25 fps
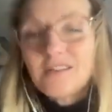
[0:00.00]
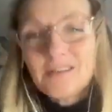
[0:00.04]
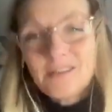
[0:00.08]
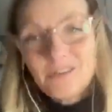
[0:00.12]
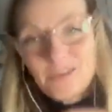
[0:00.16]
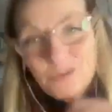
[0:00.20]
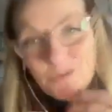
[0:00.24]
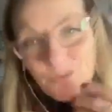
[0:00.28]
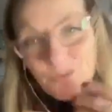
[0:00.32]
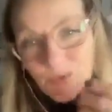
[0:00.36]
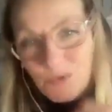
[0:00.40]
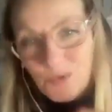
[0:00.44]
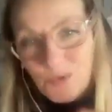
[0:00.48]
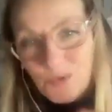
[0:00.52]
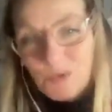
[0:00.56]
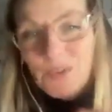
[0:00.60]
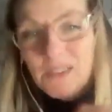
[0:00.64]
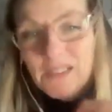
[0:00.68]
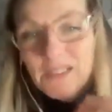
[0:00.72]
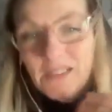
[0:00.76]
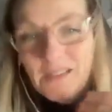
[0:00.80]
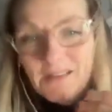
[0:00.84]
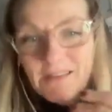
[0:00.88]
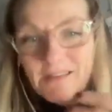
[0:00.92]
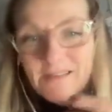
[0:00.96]
and you're
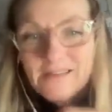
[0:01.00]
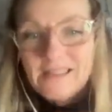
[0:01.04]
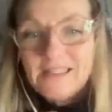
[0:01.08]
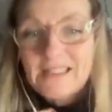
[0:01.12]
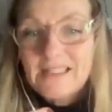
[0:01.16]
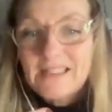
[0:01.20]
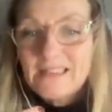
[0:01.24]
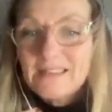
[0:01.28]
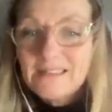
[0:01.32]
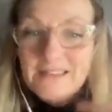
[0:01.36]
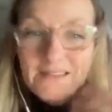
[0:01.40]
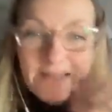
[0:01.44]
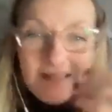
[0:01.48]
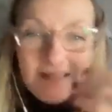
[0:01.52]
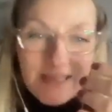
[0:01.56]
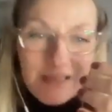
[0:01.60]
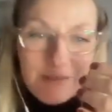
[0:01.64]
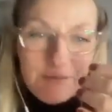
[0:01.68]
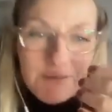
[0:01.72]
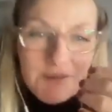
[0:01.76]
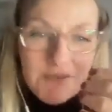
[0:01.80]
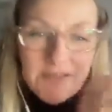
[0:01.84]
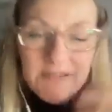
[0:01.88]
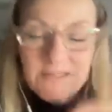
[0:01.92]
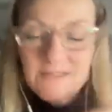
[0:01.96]
calling it the inner
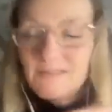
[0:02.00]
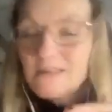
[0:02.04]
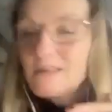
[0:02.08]
demons.